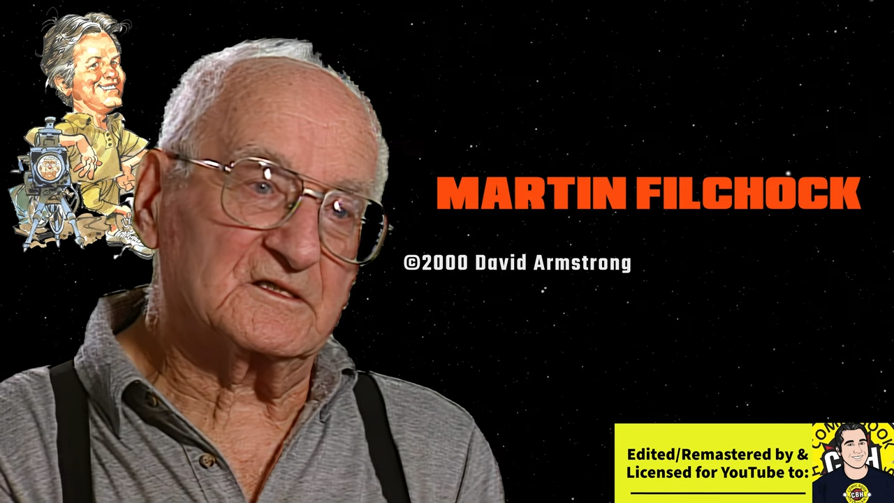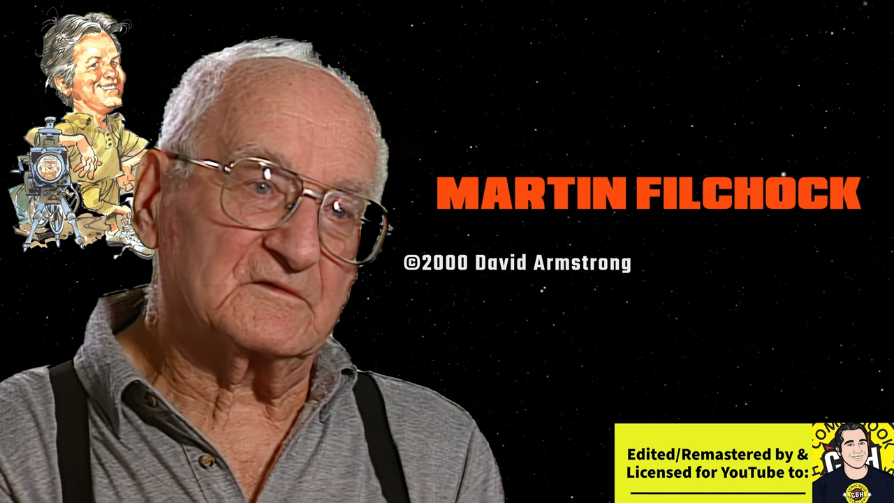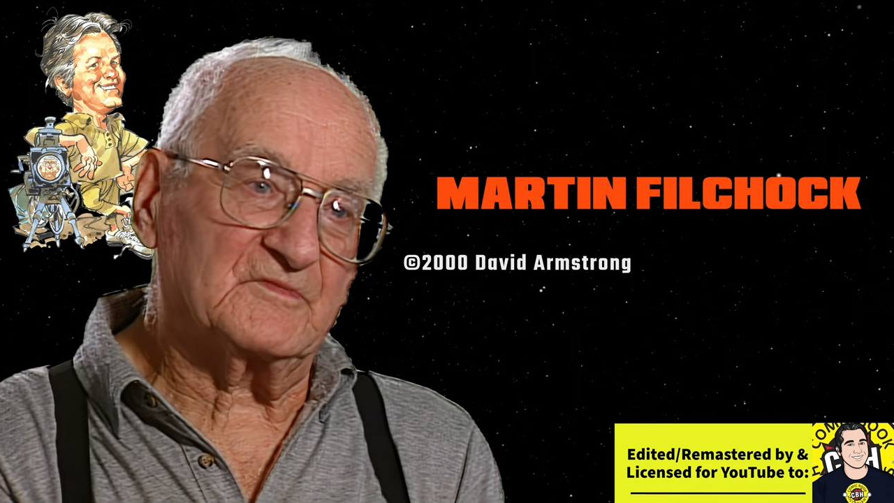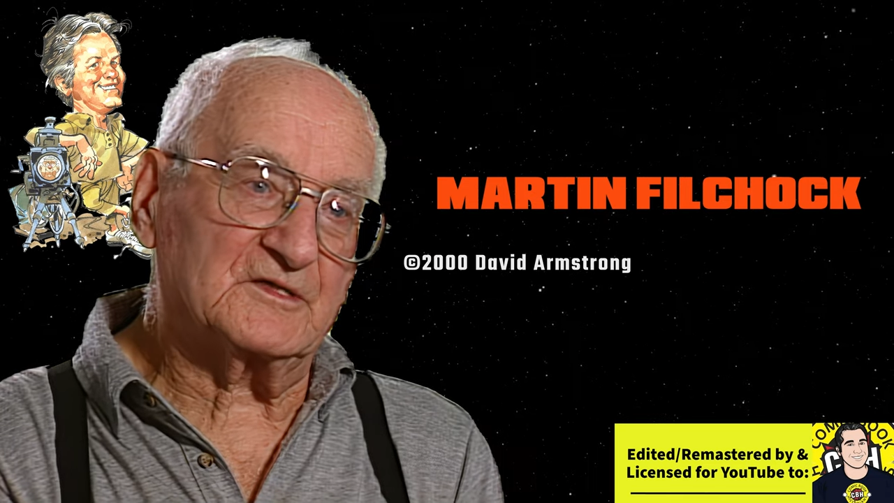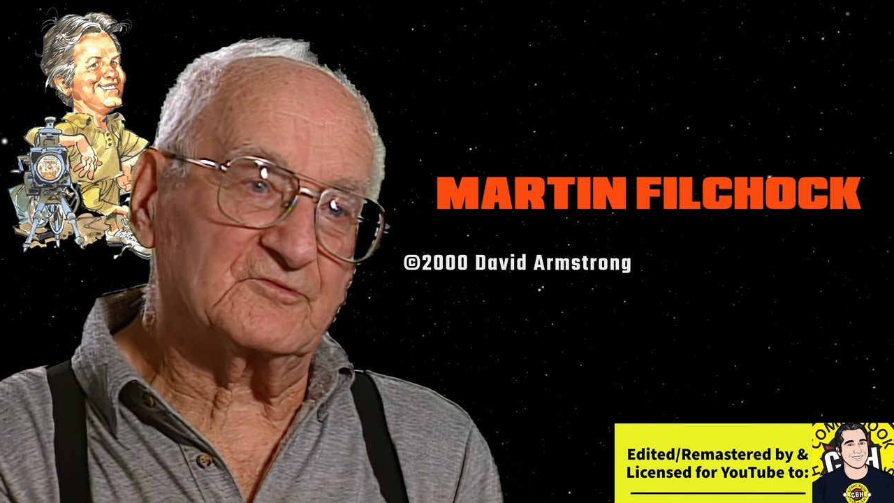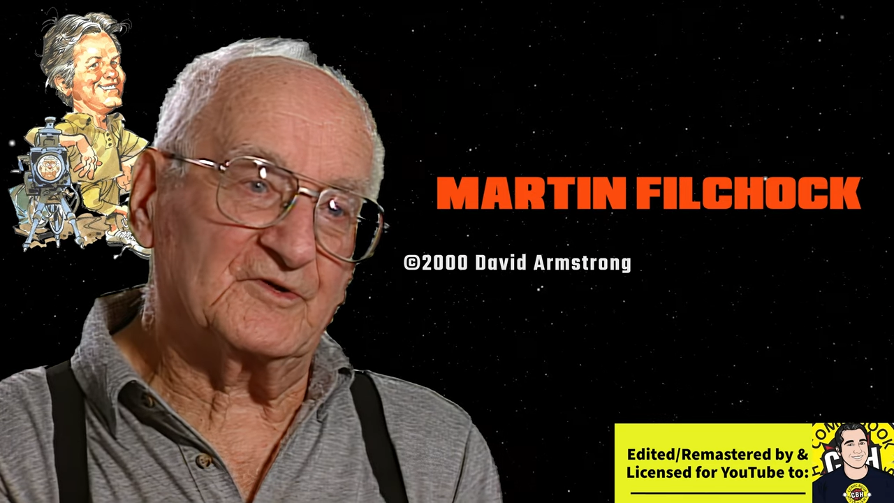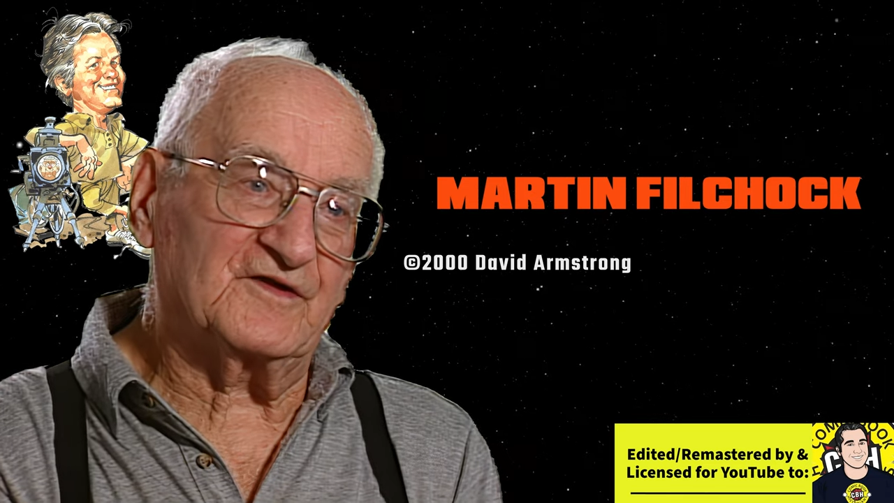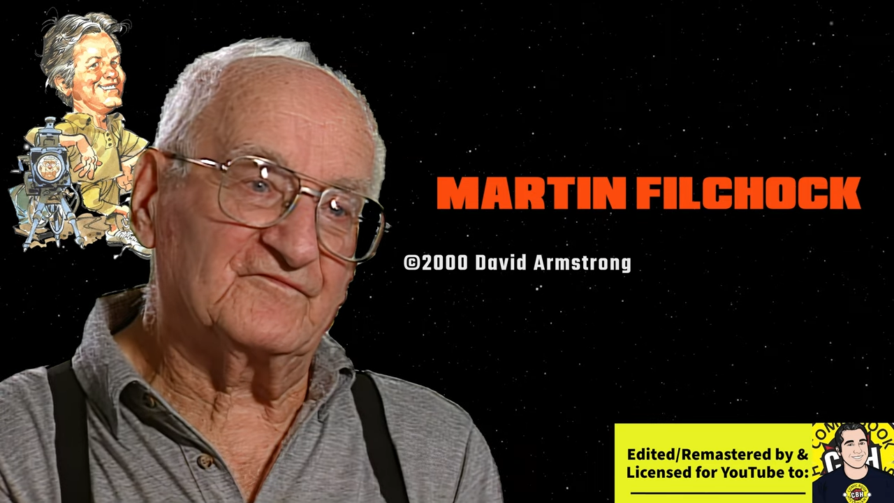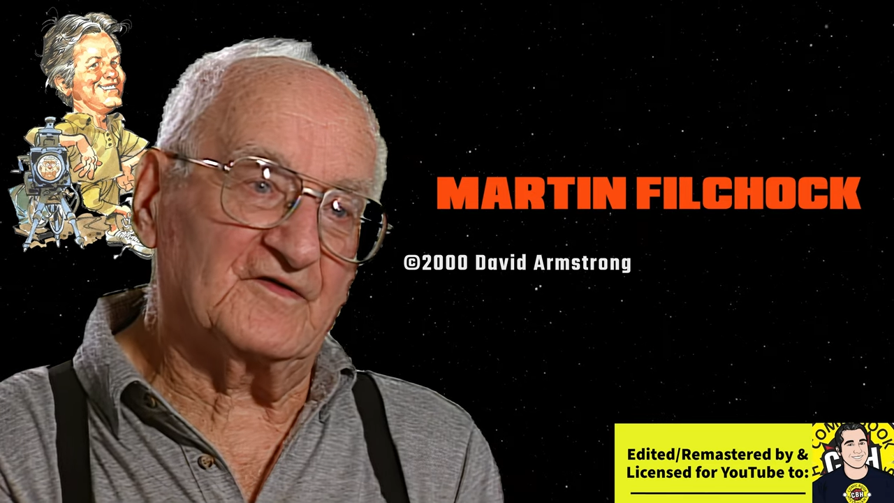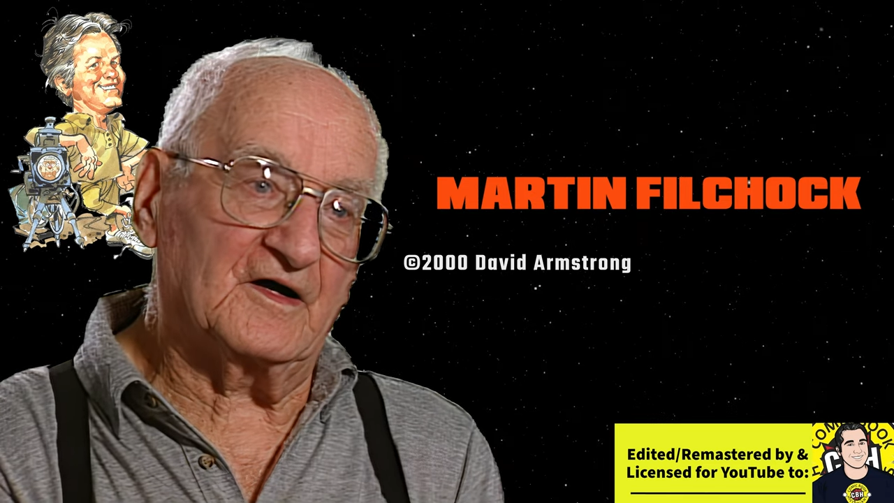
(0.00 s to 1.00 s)
about
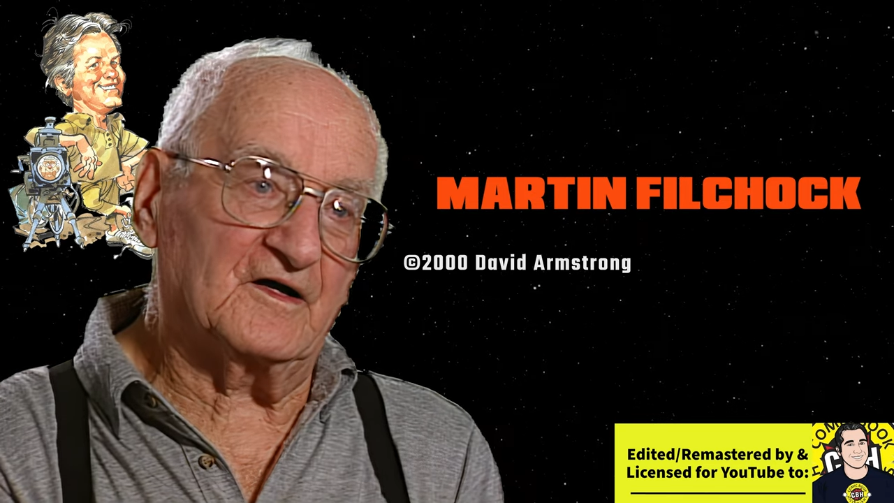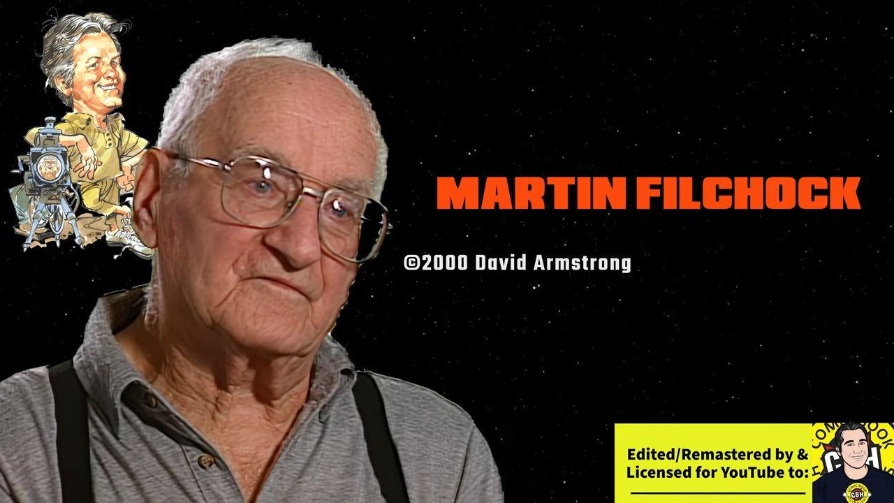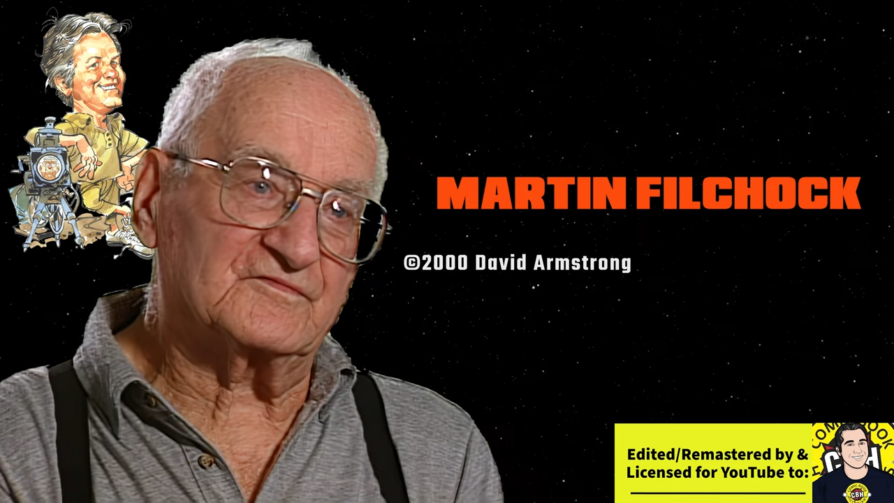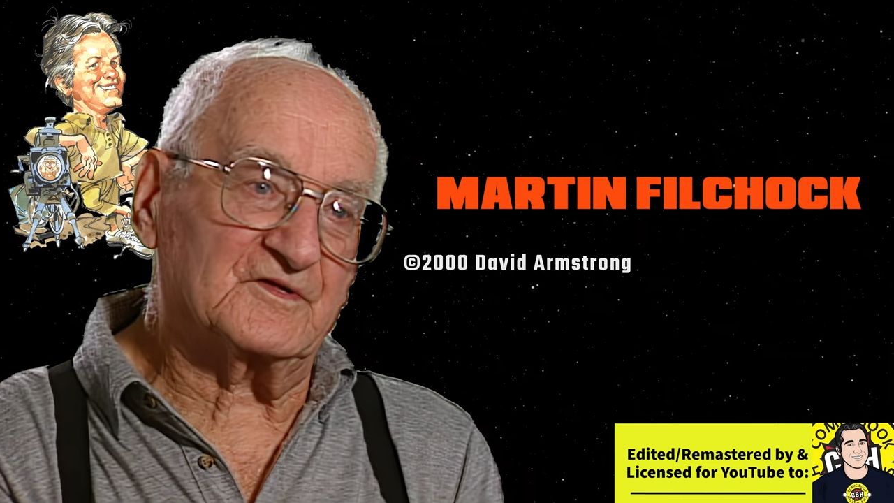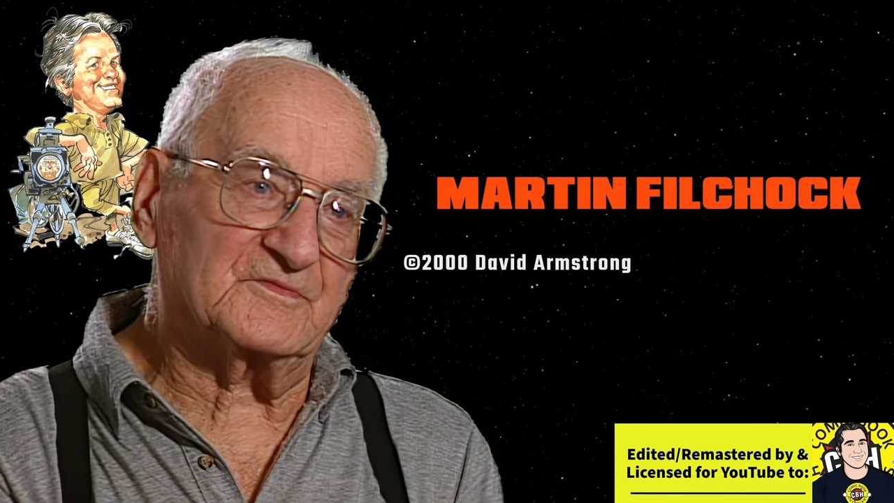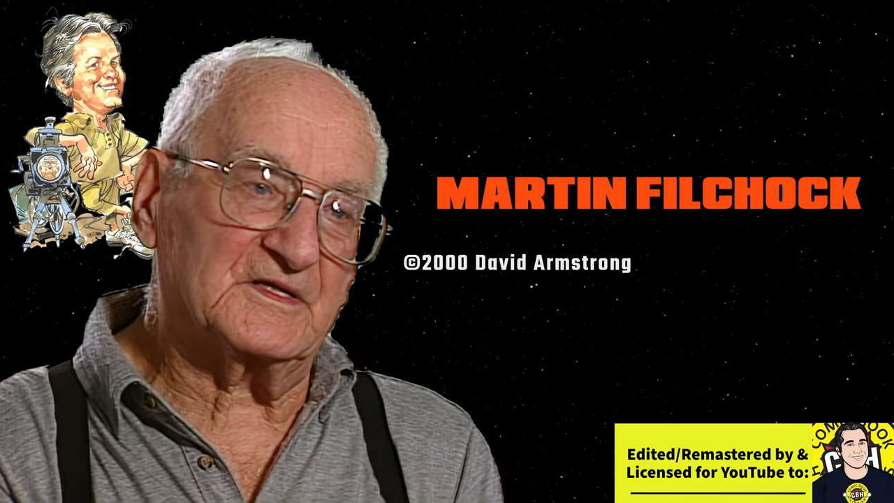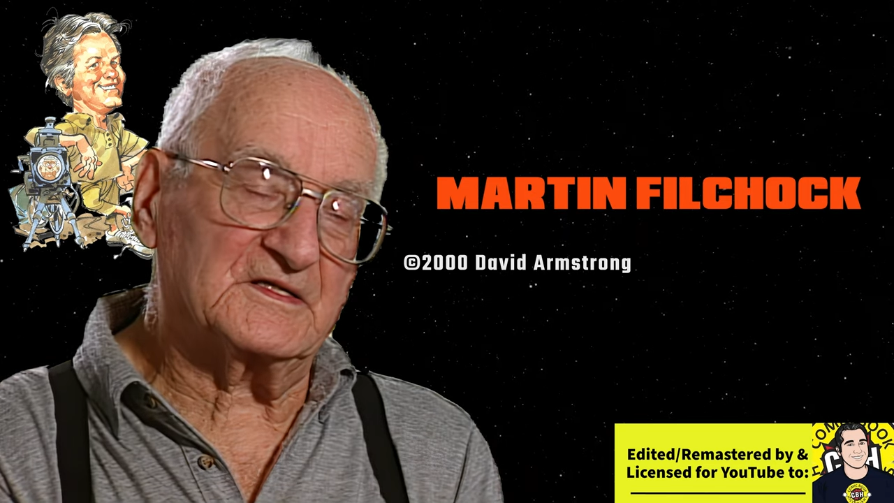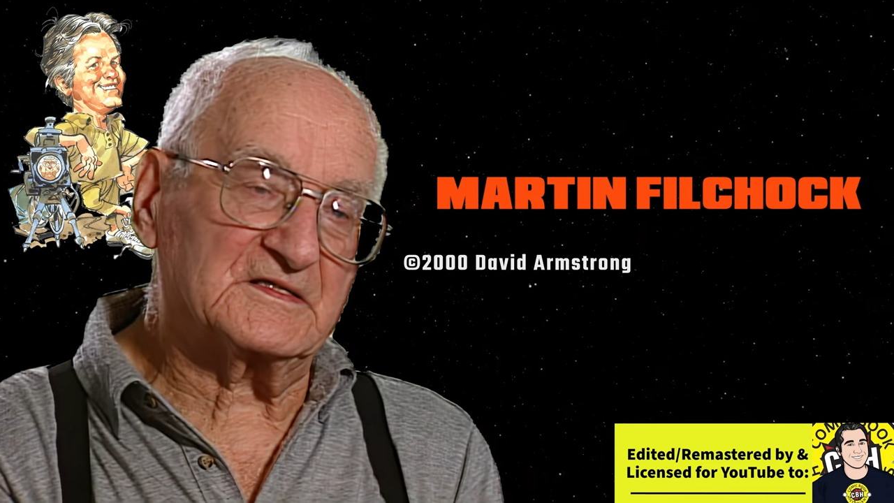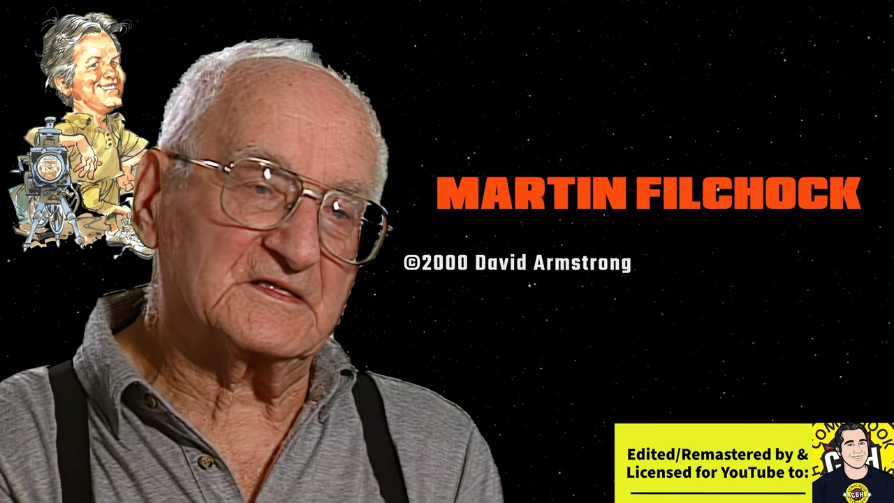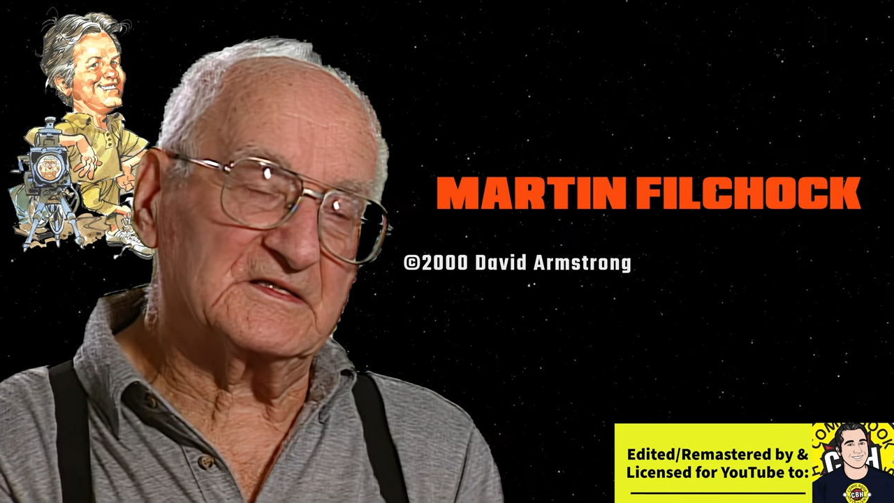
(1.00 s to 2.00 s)
25, something
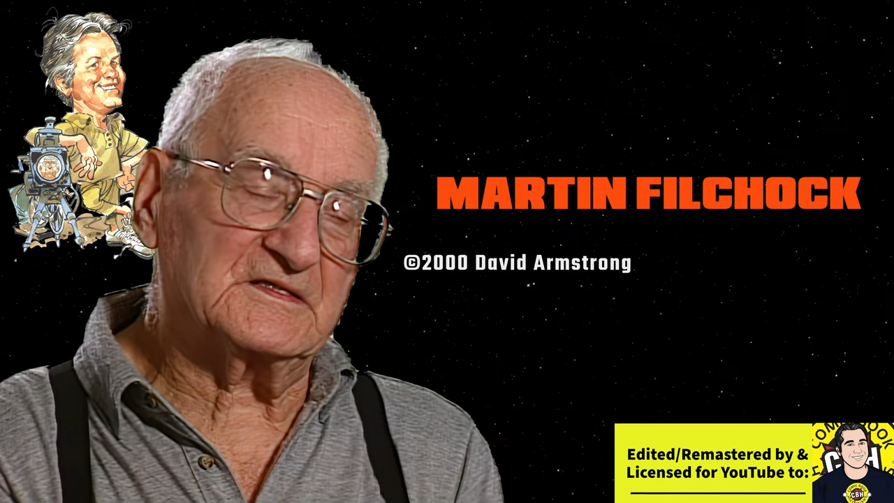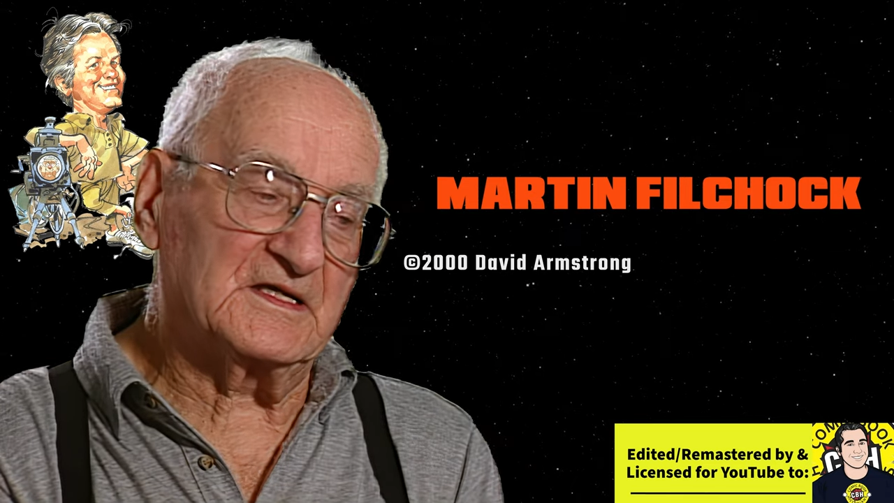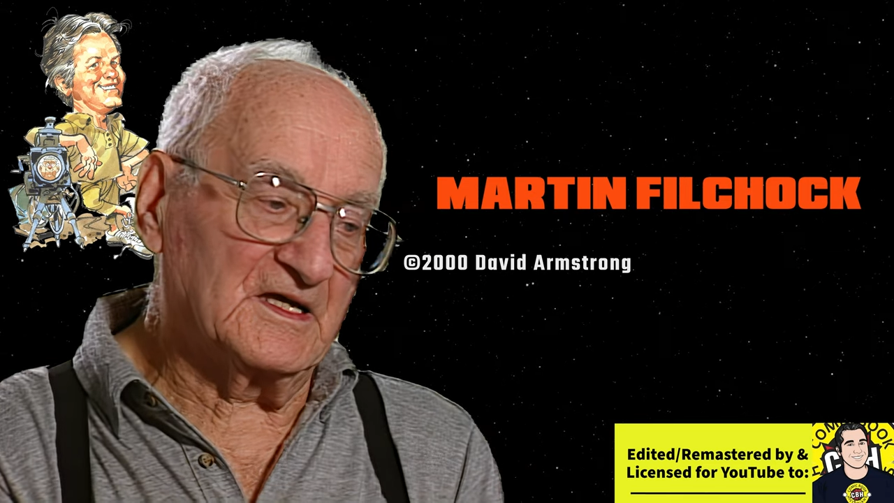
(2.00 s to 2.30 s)
like that.